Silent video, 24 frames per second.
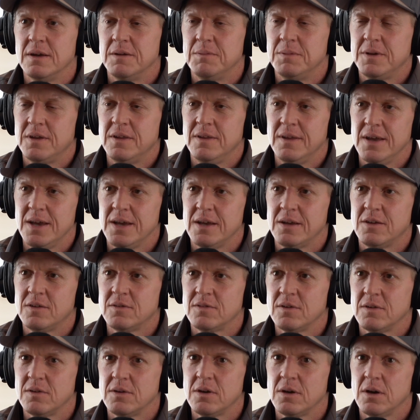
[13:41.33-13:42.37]
because
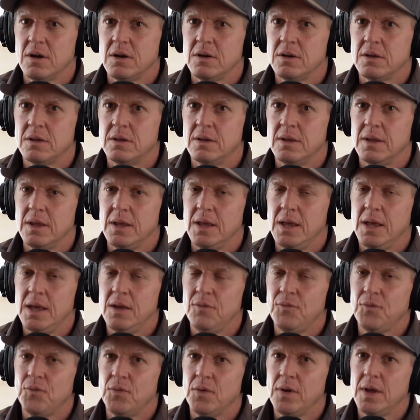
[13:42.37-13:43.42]
I
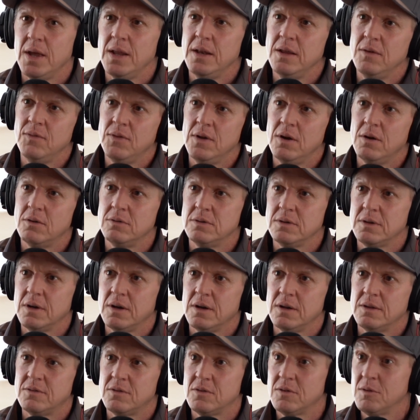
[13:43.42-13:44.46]
if any of the older
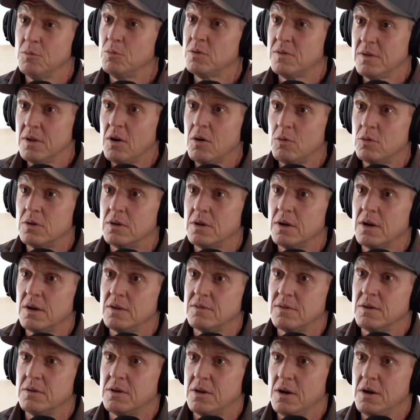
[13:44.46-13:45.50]
guys, because it was the older guys
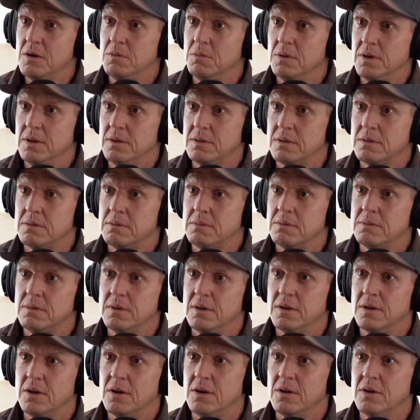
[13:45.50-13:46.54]
I'd go with, you
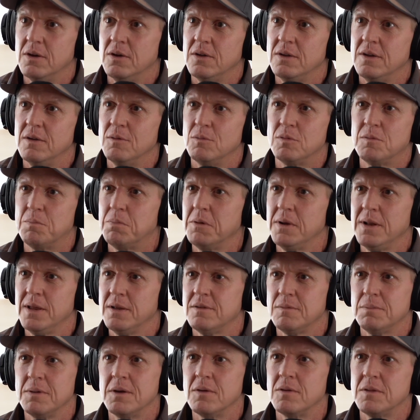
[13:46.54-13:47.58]
know, and it was brilliant to
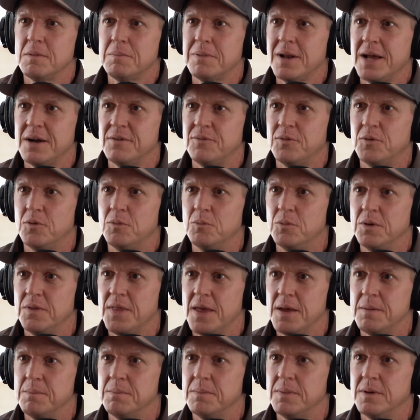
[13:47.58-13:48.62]
be on the platform with
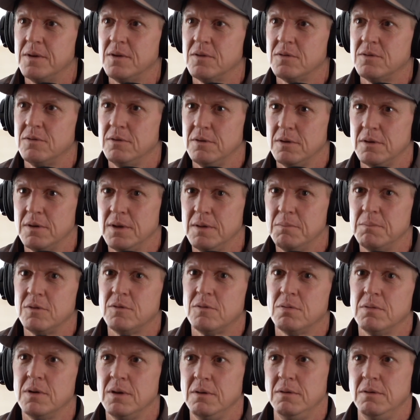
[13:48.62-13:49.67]
them, because, you know, in between